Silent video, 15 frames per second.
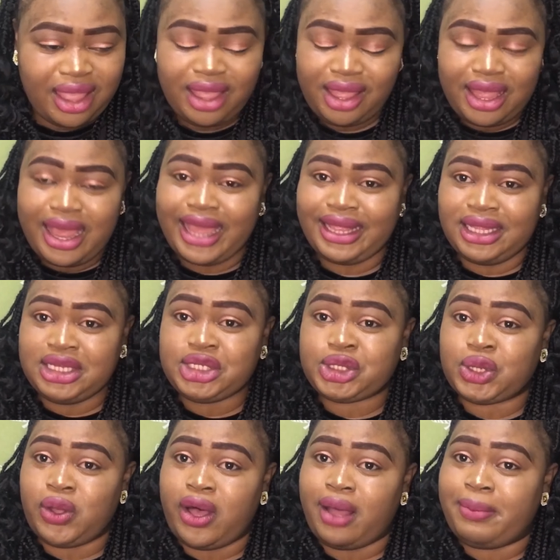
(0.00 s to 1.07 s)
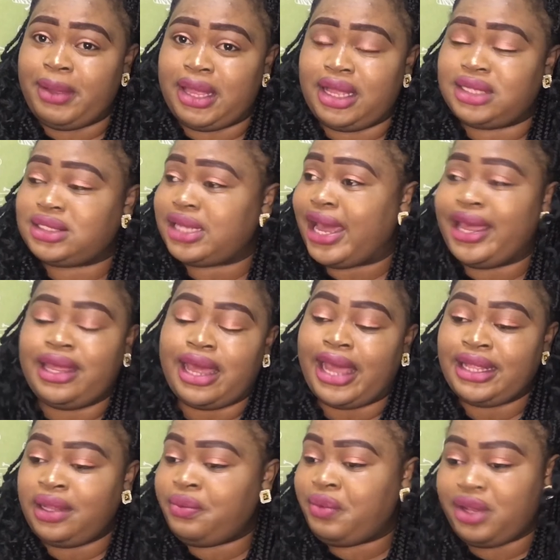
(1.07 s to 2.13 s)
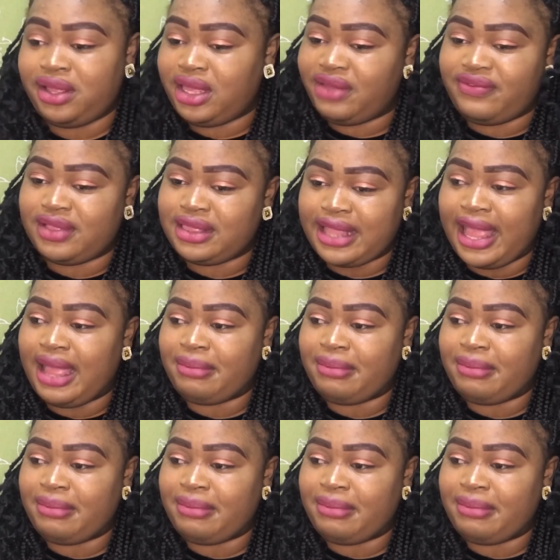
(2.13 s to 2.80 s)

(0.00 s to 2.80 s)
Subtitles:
I didn't show up because I didn't really give a damn.